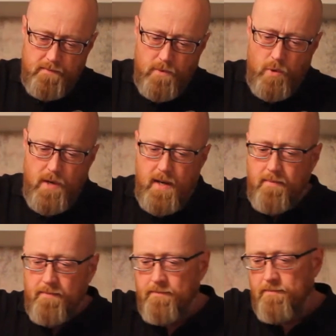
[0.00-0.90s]
Okay.
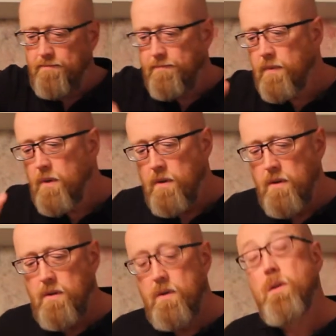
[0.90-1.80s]

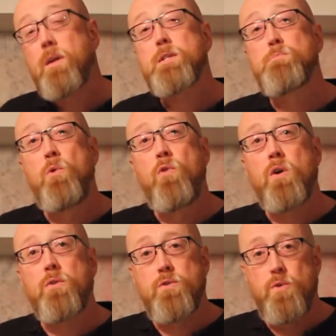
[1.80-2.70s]
Let's move
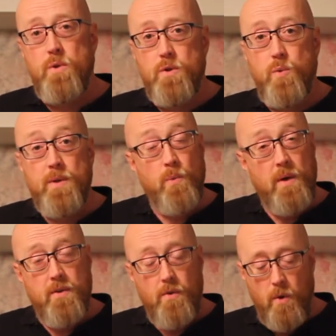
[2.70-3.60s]
on to the
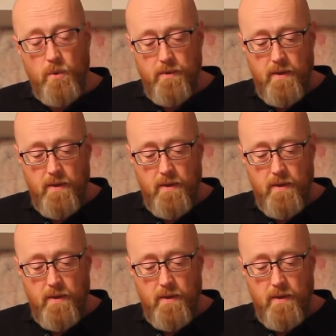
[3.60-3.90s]
21-year-old.